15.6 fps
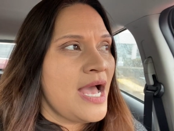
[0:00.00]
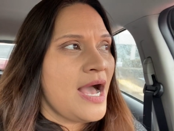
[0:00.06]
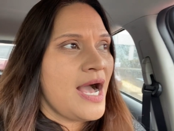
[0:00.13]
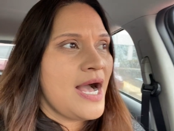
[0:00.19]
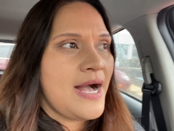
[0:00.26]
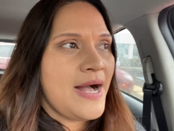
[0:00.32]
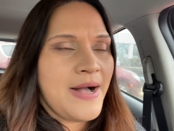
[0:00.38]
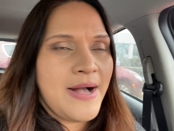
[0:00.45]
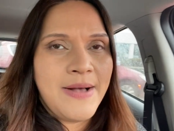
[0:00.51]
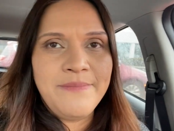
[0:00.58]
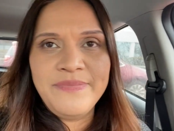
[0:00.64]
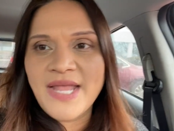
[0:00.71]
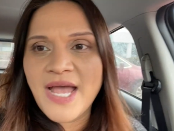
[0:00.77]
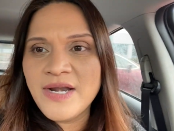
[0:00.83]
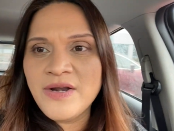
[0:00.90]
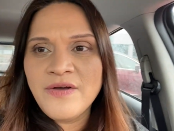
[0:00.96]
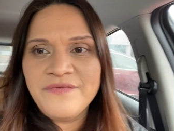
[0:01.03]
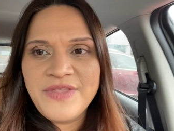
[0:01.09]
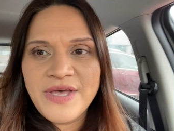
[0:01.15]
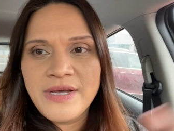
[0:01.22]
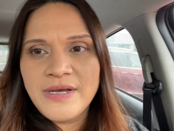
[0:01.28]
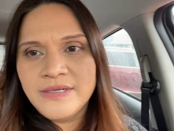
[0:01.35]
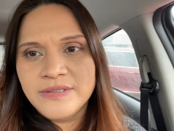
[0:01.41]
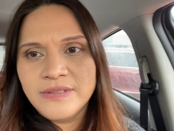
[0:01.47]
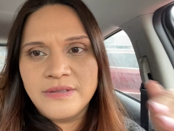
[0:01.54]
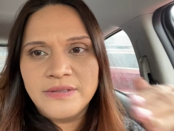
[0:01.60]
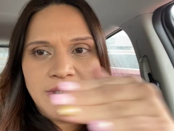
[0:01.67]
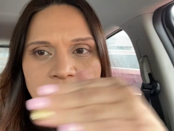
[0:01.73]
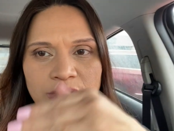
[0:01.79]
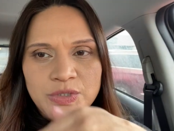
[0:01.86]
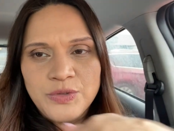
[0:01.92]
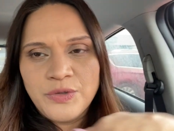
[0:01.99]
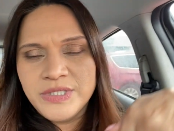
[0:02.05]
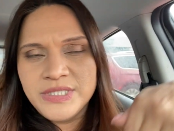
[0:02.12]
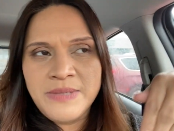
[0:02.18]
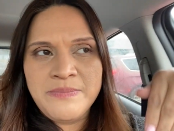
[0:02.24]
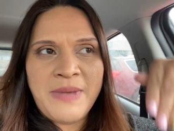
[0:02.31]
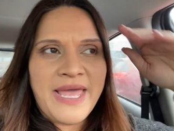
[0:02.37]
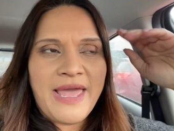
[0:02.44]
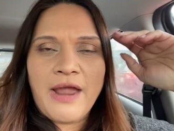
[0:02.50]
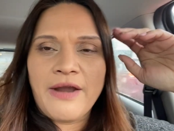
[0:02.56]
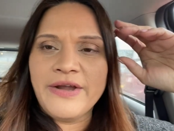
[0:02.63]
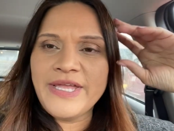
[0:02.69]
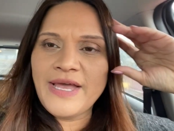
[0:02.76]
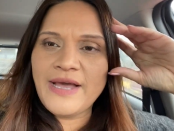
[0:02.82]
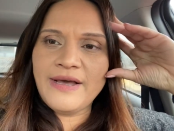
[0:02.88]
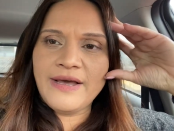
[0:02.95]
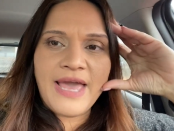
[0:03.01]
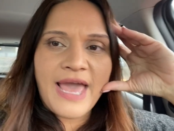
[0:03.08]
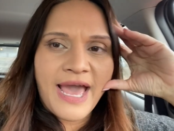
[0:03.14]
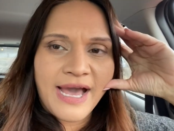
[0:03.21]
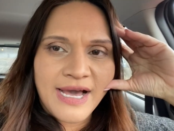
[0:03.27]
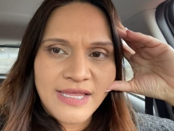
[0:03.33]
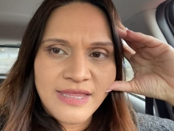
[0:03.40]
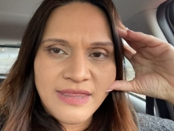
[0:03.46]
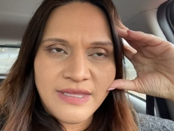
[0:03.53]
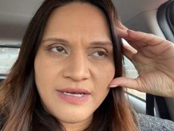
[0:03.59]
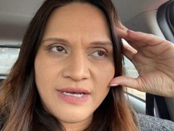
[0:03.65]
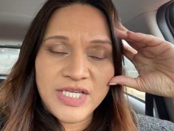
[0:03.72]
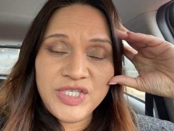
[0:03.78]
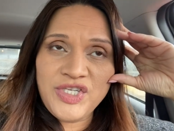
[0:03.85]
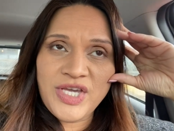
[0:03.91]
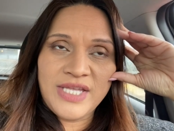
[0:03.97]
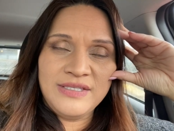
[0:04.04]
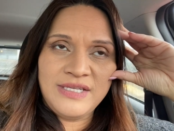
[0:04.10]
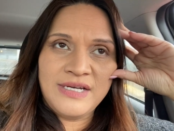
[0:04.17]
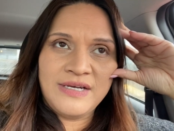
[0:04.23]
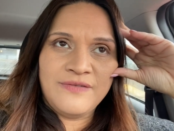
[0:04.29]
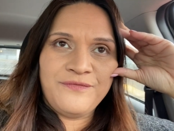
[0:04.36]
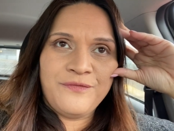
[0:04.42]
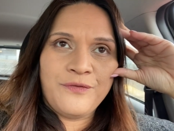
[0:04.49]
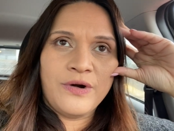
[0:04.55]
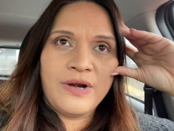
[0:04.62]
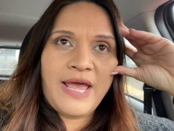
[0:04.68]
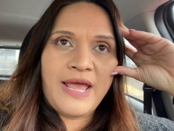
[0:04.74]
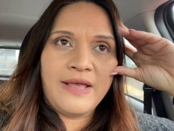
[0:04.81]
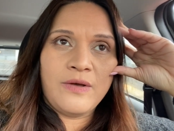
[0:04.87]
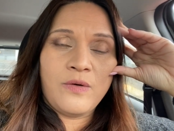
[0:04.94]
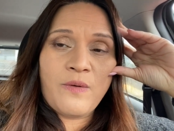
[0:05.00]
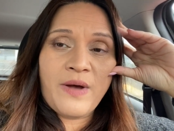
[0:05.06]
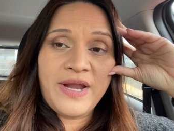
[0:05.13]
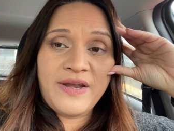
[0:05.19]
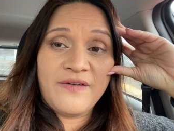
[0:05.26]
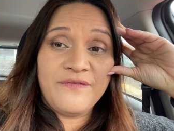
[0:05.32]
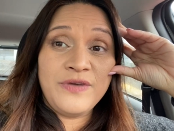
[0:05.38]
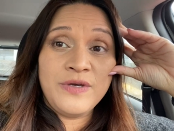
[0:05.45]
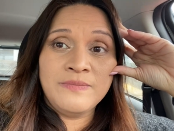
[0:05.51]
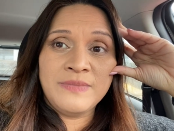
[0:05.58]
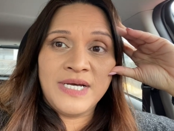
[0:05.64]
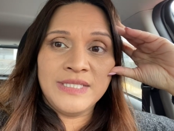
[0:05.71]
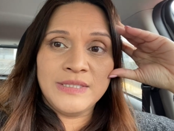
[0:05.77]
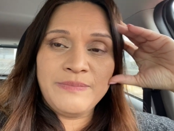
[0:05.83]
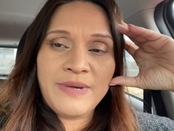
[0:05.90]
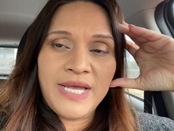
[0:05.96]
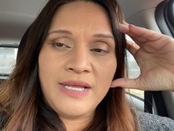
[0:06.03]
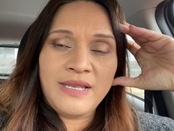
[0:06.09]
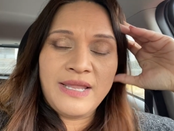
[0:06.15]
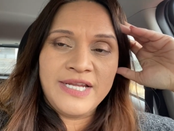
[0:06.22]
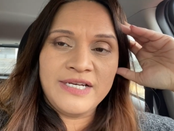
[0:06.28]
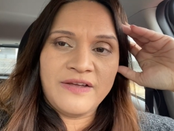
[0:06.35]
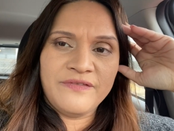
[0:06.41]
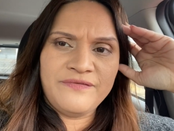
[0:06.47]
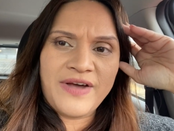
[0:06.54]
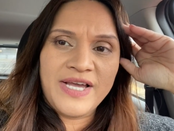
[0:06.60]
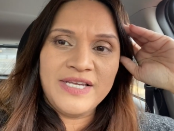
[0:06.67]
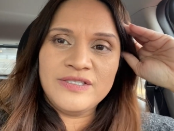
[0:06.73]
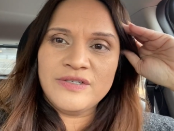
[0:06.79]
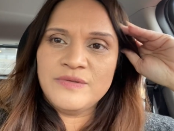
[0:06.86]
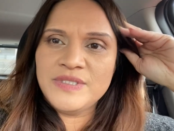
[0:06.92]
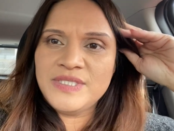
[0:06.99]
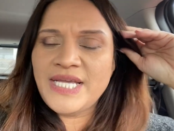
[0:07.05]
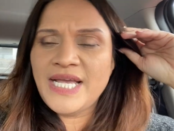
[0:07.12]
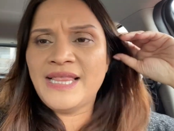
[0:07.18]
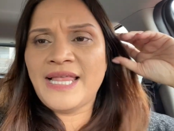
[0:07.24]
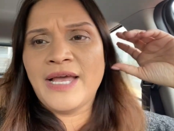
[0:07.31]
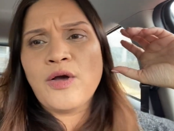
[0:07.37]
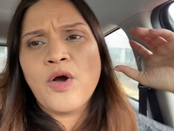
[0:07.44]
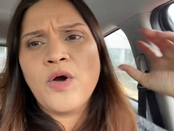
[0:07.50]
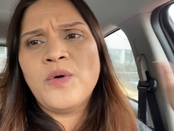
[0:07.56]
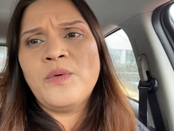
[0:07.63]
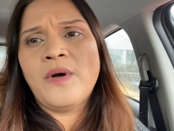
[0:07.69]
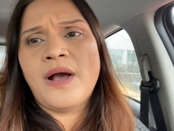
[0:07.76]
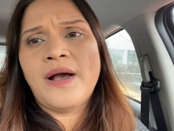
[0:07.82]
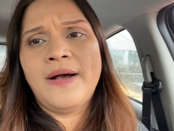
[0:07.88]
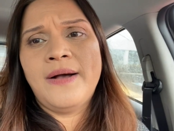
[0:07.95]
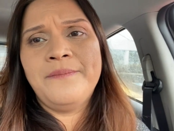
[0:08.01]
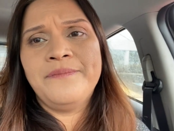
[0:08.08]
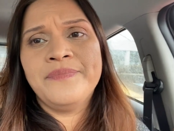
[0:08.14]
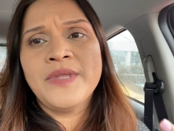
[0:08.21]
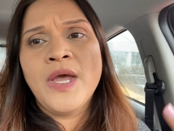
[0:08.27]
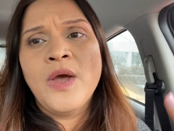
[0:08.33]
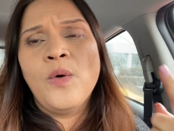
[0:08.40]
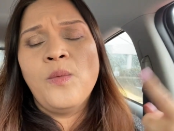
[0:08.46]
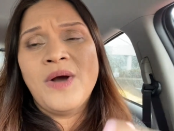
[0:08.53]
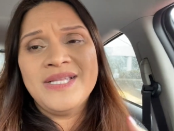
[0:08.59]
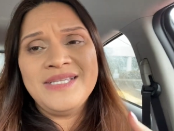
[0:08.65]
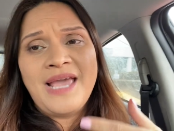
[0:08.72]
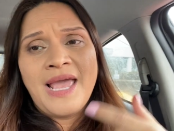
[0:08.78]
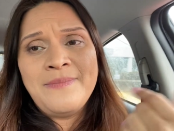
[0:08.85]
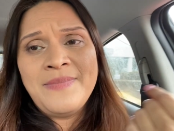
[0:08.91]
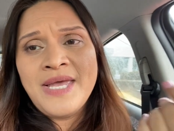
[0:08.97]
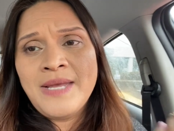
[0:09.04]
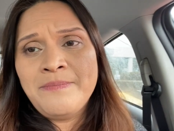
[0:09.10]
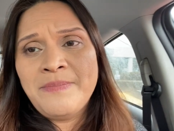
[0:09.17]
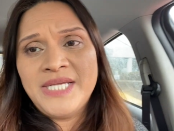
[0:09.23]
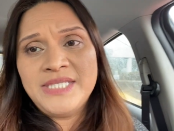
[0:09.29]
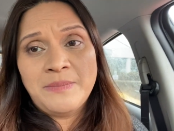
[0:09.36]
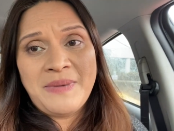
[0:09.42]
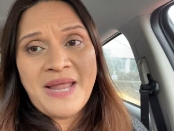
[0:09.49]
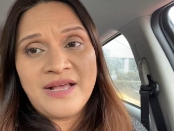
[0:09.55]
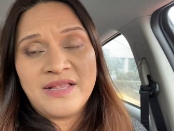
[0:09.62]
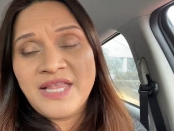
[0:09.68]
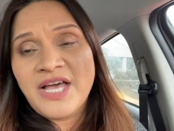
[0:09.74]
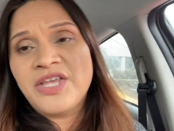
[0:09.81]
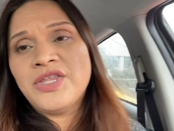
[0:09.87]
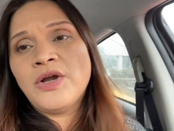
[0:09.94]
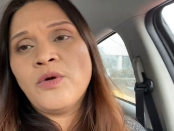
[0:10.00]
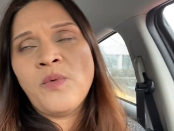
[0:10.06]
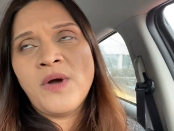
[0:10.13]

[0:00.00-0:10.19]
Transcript: Um, none of the, the stores in my area had the agenda for like quite a few months. My client advisor was saying like, oh, um, one came in, but it's a black leather.